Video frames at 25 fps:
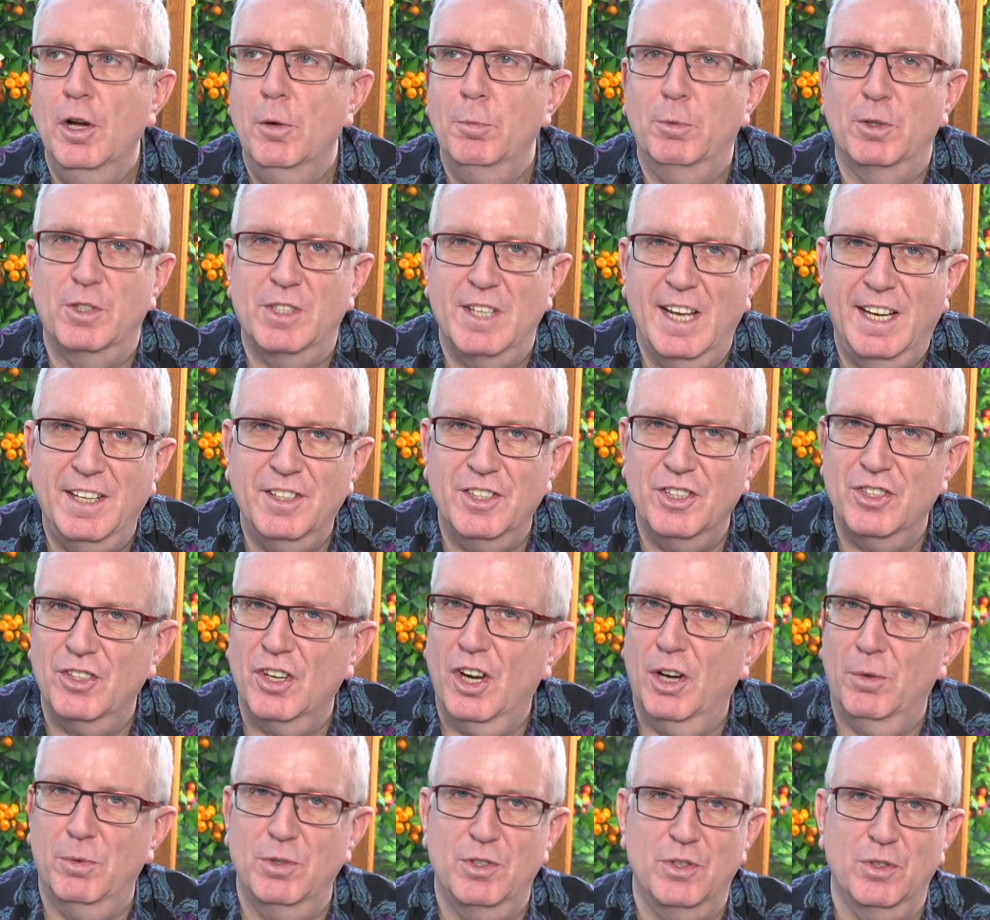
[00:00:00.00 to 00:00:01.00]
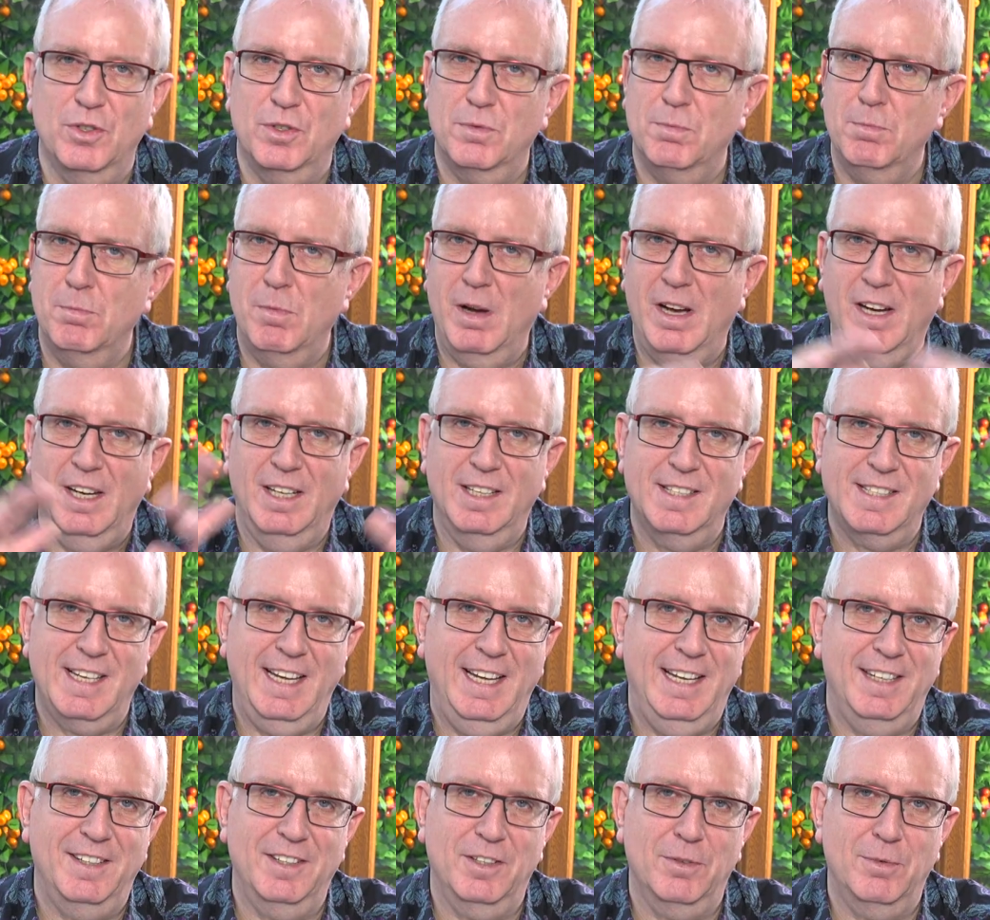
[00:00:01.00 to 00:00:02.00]
But Sandie Shaw was just miles
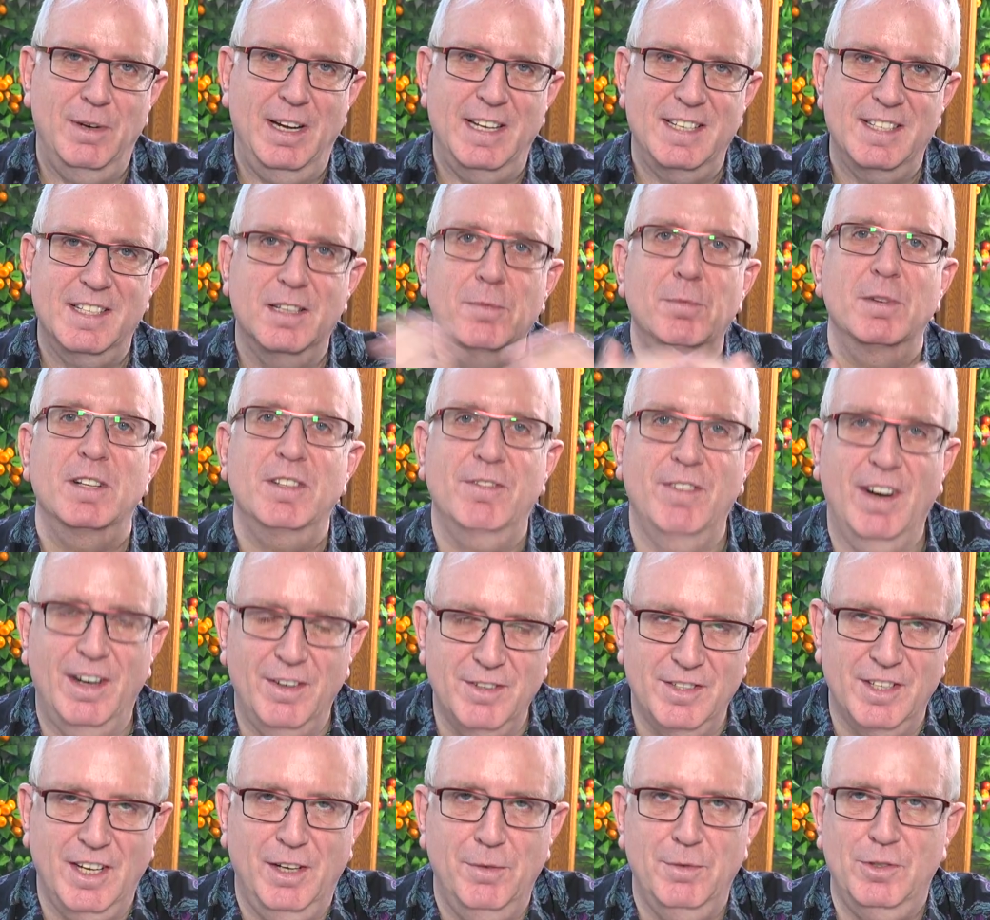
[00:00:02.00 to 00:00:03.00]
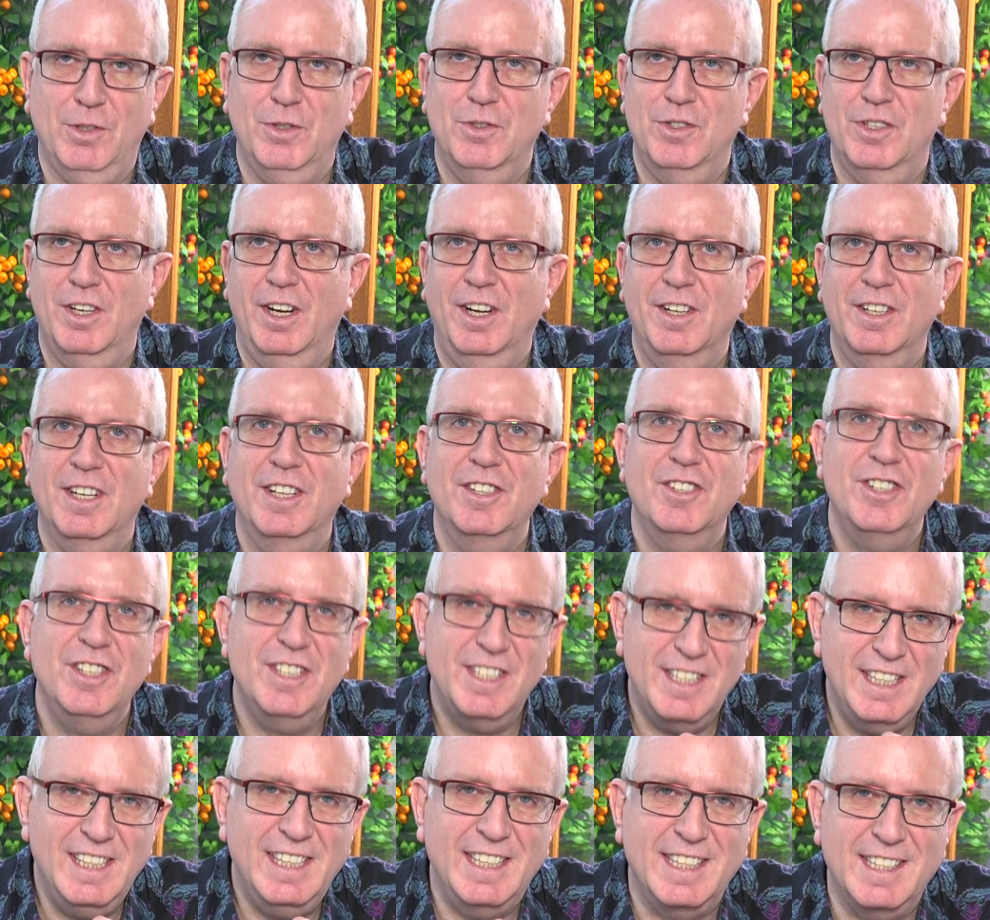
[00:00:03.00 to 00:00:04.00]
ahead of the rest of them as far as I was concerned, and she
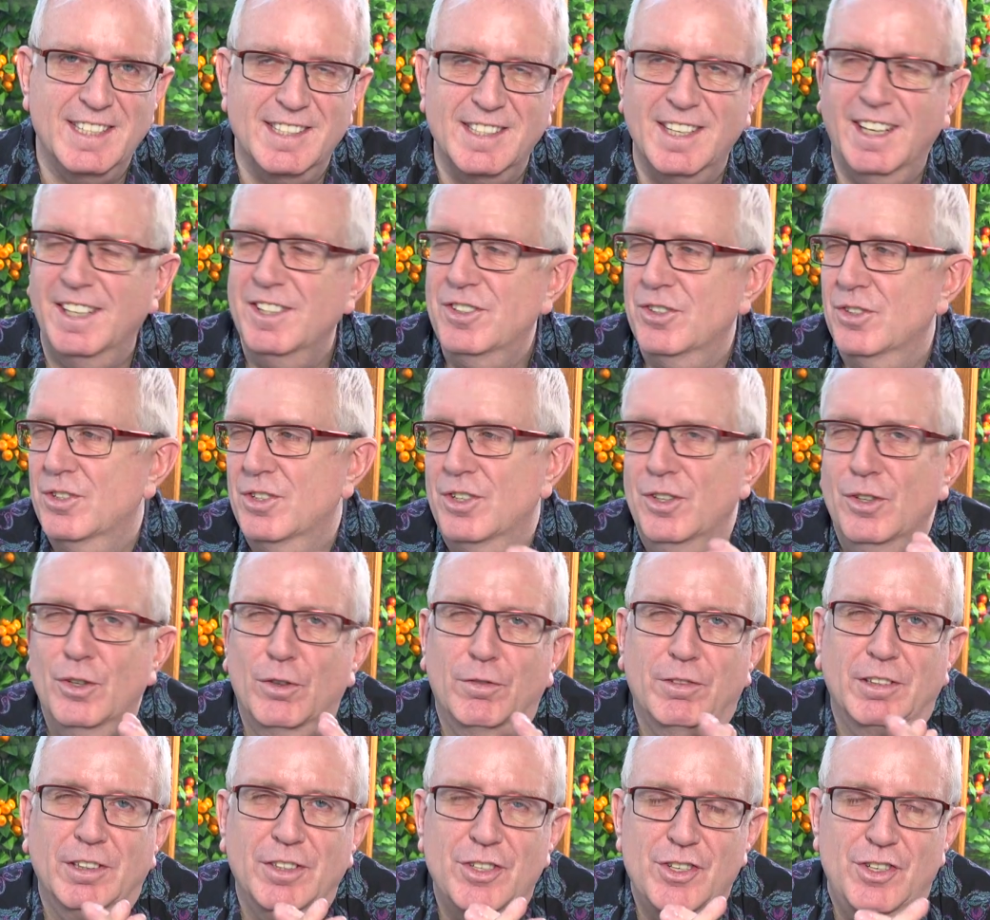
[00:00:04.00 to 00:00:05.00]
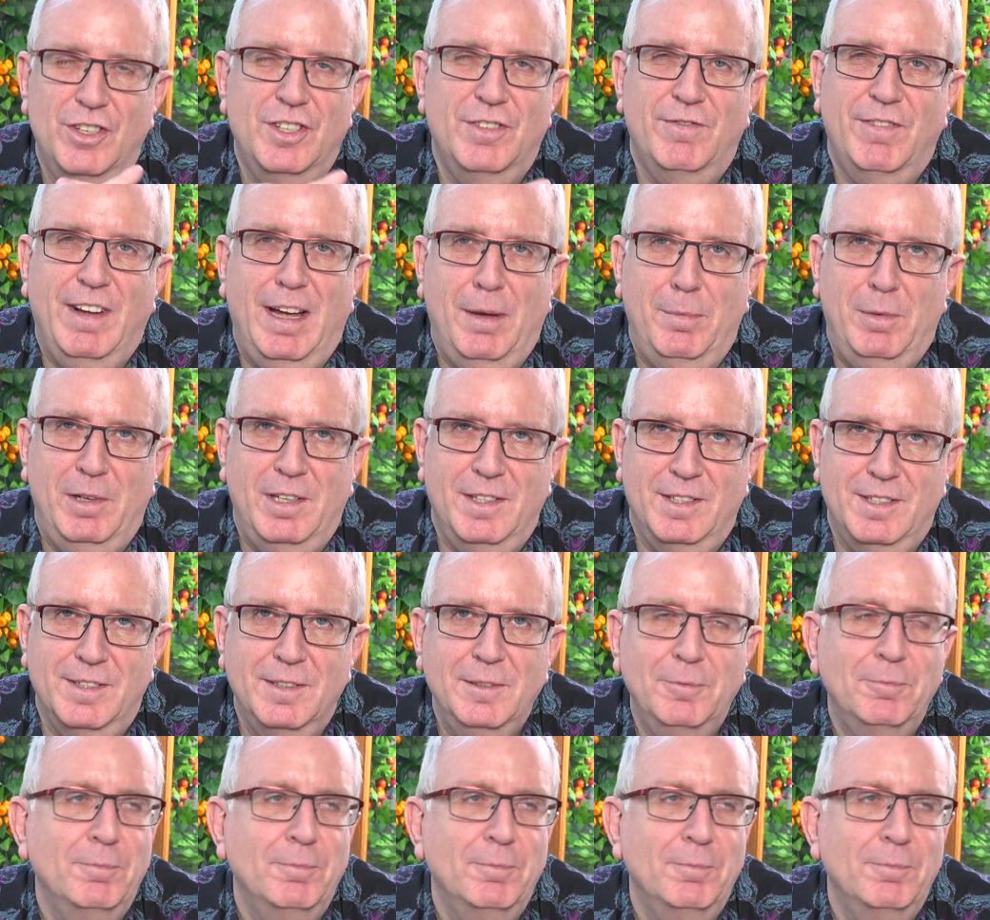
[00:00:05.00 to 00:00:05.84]
still is. I just love her. She's fabulous.